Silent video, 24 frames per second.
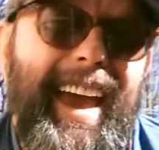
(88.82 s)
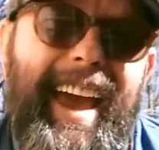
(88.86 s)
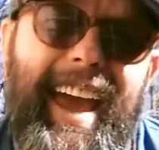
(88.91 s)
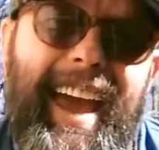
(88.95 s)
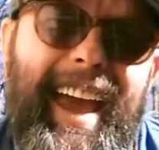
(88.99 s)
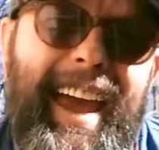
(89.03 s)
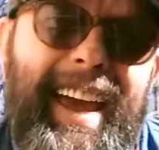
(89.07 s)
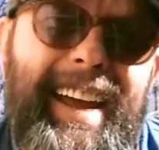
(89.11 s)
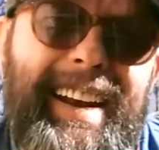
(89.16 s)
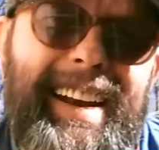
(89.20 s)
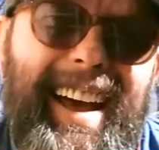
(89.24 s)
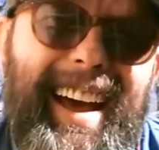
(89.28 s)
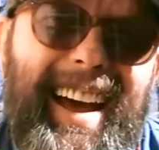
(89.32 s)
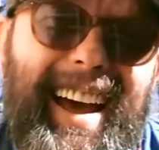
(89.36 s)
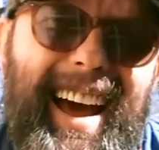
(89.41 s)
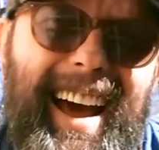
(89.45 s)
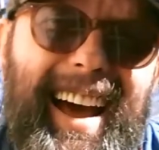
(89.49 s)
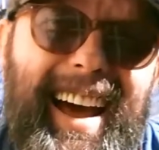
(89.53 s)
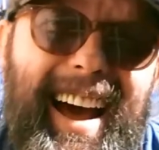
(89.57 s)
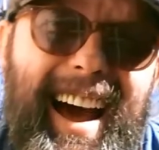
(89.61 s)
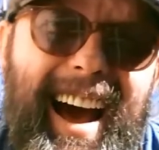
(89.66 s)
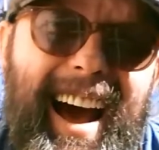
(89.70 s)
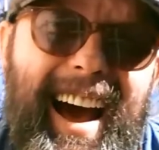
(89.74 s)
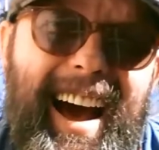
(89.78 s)
and
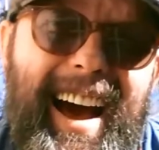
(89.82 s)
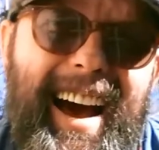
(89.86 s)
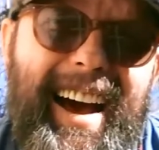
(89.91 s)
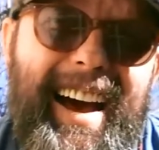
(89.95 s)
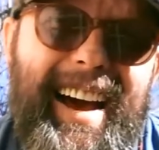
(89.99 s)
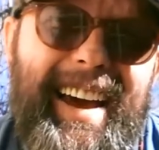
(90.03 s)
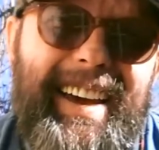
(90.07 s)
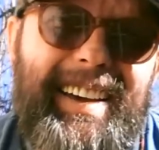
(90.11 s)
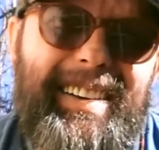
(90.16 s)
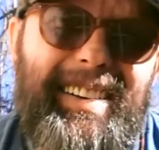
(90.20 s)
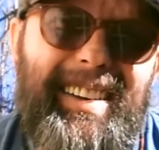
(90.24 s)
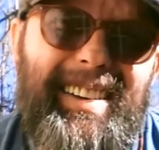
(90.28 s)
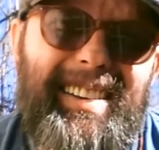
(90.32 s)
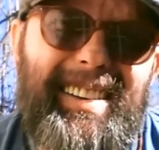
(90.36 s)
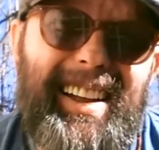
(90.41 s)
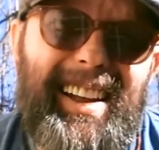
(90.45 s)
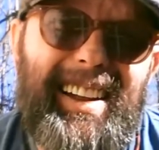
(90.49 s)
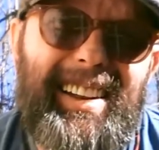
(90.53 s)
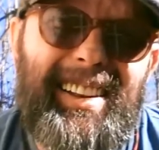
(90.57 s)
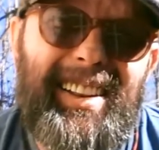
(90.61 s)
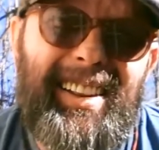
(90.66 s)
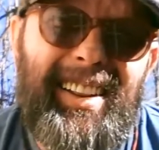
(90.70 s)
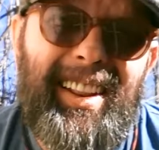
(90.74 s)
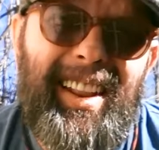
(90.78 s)
I
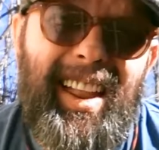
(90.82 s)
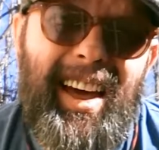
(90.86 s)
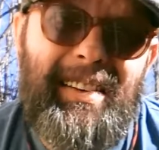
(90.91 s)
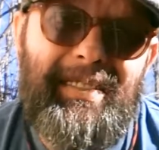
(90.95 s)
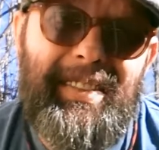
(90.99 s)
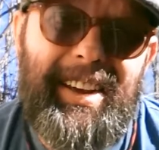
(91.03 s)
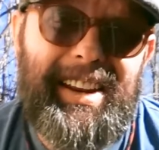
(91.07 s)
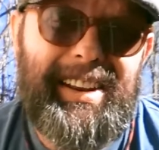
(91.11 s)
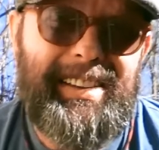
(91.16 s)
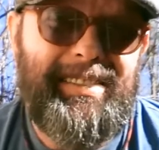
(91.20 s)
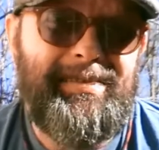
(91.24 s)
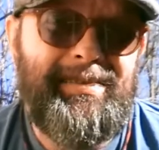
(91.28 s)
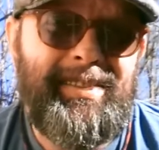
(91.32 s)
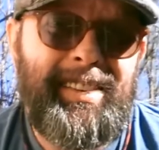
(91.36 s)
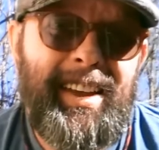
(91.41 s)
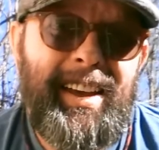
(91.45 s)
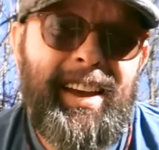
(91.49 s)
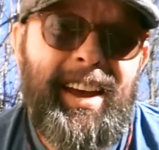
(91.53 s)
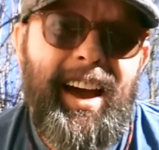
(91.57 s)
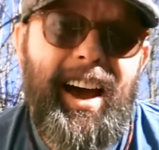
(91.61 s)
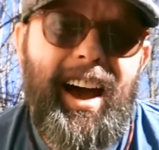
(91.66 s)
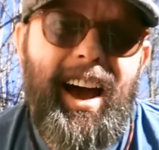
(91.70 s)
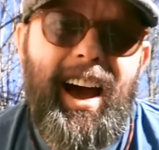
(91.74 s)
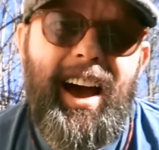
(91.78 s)
love it.
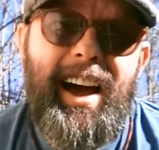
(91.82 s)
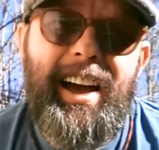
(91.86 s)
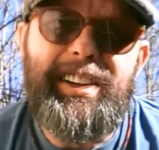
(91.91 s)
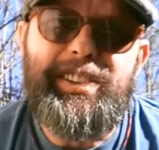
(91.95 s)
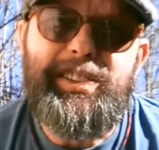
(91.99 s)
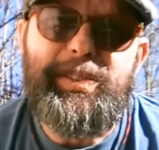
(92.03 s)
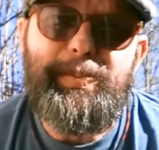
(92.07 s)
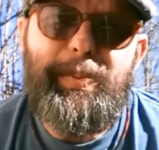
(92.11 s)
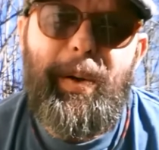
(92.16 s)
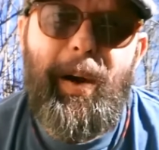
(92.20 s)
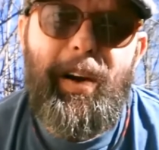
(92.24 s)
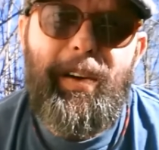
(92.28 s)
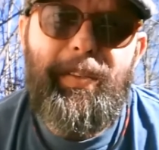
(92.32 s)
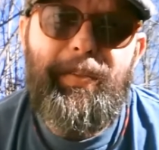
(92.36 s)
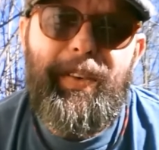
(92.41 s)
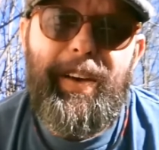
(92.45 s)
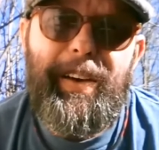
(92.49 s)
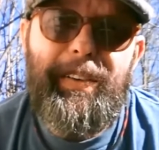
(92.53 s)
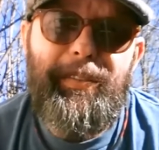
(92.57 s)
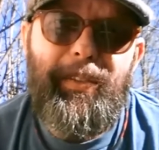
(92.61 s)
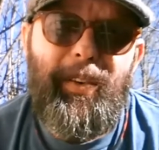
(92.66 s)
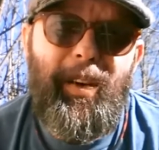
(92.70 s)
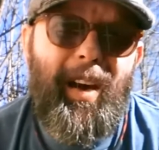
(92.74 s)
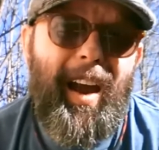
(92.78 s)
It's
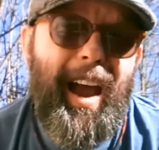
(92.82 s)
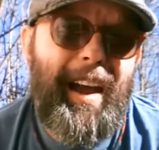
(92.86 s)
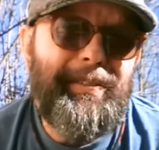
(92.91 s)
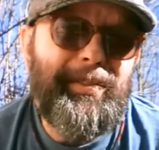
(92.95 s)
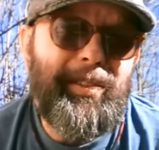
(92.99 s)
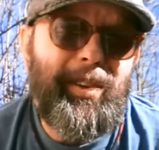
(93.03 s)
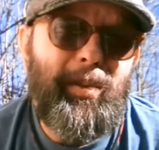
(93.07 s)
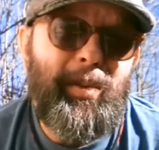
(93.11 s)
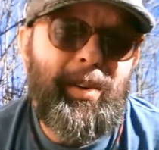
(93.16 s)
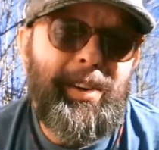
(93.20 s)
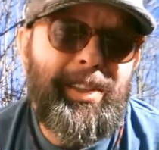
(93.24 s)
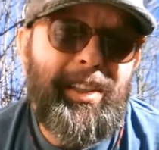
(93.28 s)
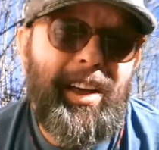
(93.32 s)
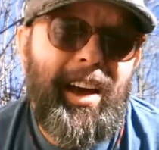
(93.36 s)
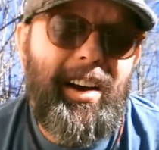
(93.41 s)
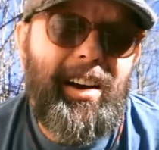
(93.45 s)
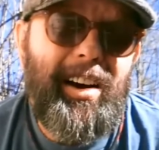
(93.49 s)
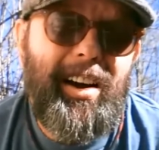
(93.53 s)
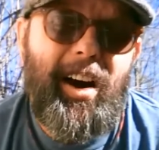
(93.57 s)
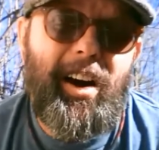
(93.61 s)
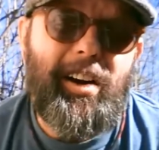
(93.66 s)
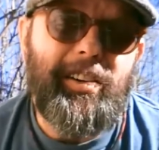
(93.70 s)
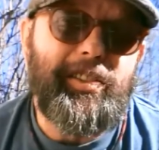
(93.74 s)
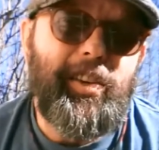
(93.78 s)
perfect for after when the
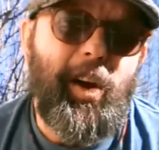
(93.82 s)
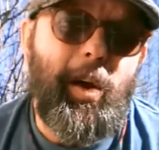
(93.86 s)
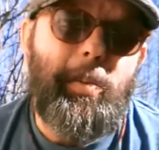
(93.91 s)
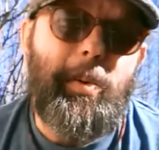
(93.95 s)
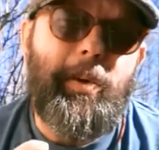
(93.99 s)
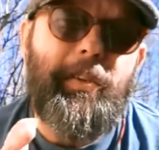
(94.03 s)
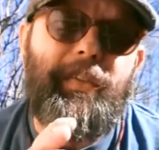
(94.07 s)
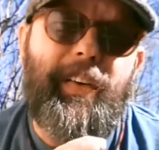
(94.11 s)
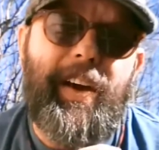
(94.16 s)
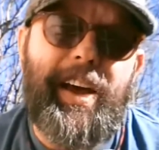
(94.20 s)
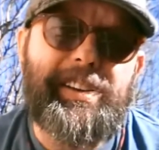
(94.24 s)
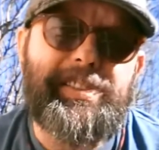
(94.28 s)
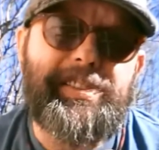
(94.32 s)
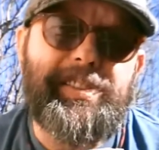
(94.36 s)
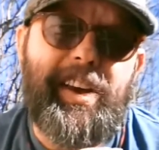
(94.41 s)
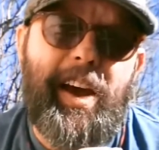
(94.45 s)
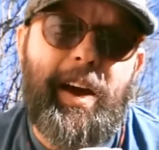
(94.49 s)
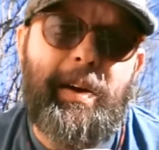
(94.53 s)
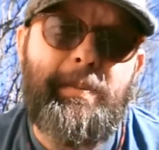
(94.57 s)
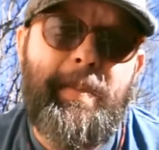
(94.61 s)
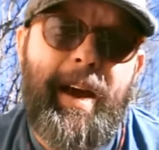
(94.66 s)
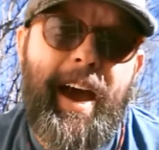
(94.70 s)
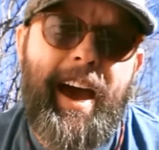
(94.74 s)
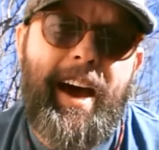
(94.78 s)
Oktoberfest
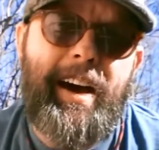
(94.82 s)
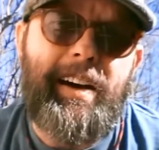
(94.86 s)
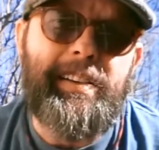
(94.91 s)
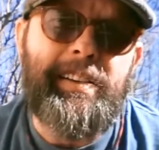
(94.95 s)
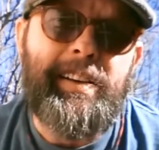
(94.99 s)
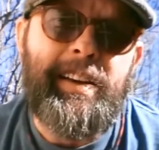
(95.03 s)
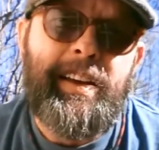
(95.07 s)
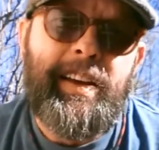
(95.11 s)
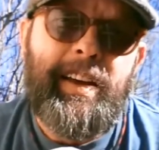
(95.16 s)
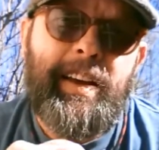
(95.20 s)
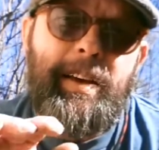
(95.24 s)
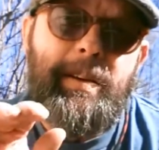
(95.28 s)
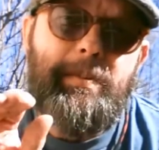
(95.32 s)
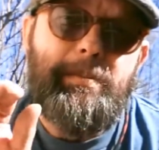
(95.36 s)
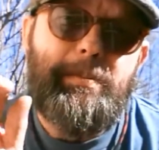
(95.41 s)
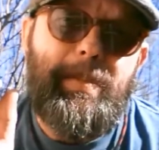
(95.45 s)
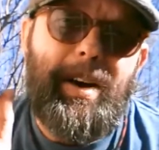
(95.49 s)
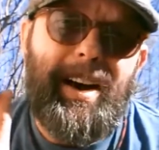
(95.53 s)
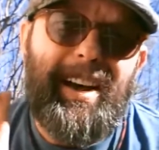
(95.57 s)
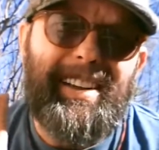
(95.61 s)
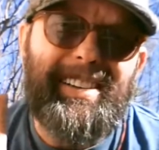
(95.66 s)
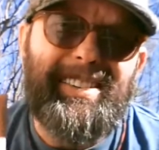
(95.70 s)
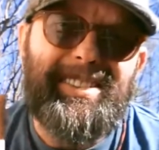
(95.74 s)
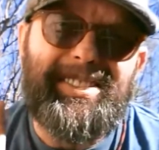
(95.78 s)
come out,
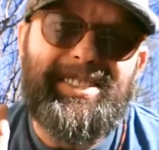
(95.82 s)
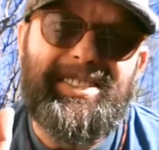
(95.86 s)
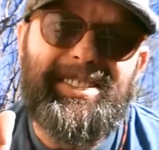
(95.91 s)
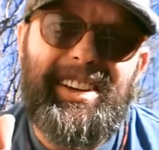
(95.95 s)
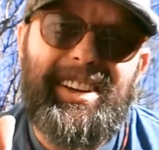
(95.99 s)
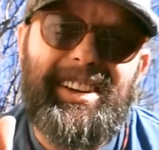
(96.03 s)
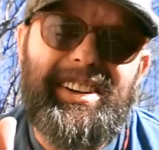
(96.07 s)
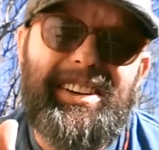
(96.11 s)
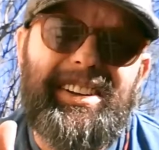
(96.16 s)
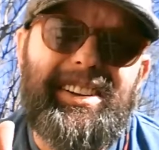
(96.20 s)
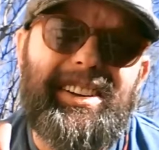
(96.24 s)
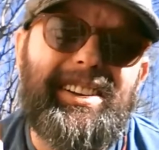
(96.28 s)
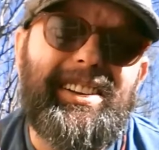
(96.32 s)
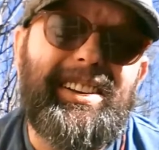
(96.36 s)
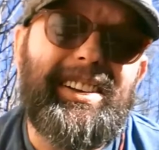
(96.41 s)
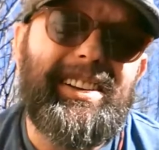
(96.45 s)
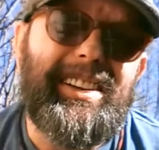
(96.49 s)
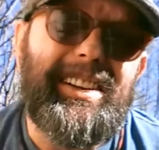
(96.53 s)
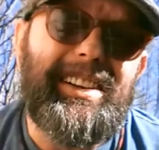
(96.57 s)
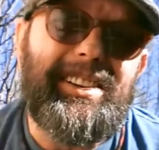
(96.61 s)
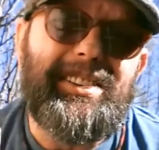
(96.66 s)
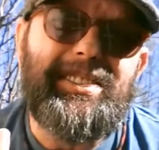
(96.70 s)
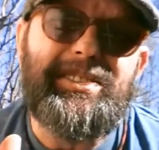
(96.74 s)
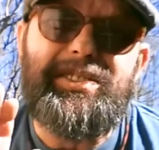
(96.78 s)
but still a
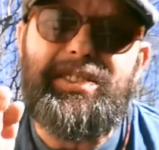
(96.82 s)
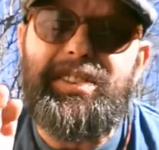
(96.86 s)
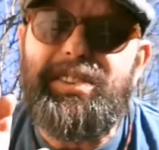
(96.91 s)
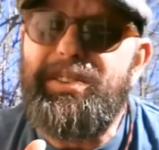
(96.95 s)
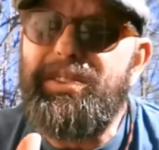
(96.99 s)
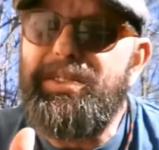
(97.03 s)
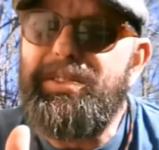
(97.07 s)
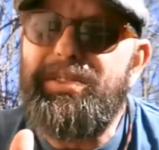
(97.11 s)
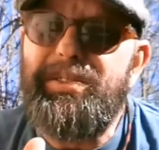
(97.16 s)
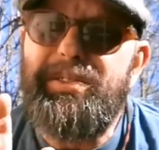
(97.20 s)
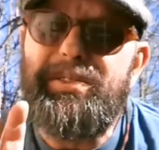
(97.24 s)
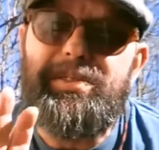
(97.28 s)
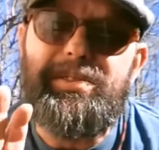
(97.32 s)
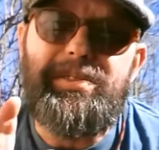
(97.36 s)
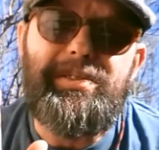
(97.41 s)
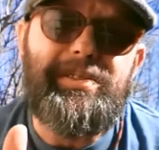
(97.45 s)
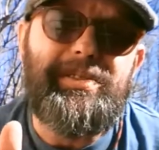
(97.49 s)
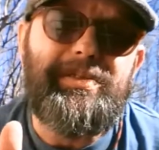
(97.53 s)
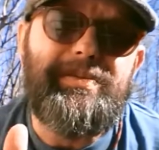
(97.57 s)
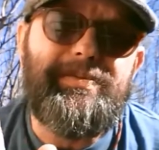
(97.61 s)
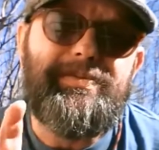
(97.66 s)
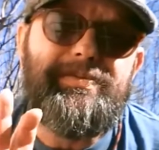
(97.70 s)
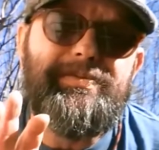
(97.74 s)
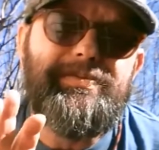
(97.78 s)
little
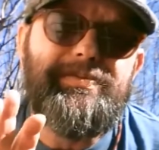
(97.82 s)
too